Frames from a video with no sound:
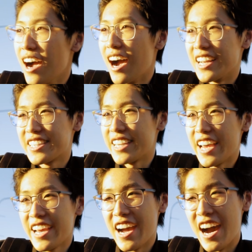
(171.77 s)
I'd
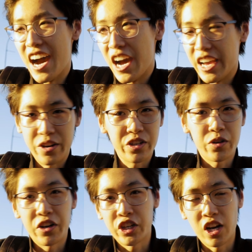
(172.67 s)
say uh, in your
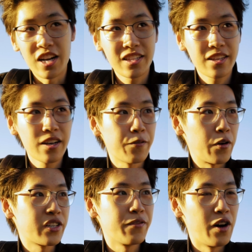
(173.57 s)
street shots,
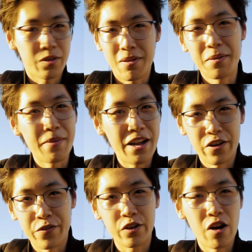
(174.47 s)
first of all, it's probably better
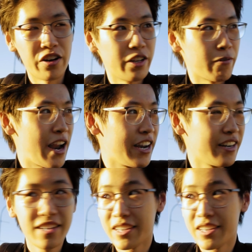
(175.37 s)
if you go out in the rain.